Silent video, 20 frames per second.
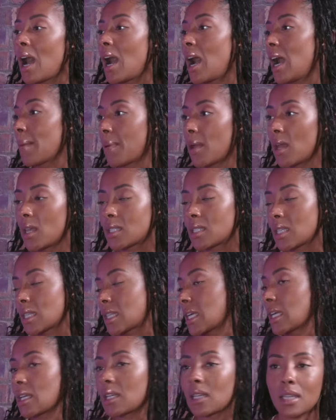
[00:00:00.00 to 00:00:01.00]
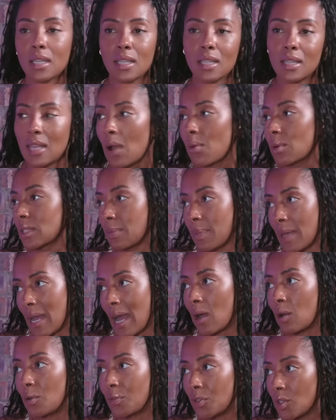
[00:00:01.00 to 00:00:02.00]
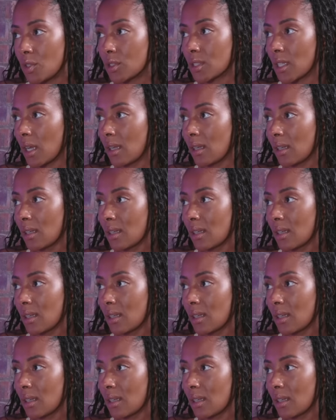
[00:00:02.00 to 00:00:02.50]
I much. personally think that was a bit out of order.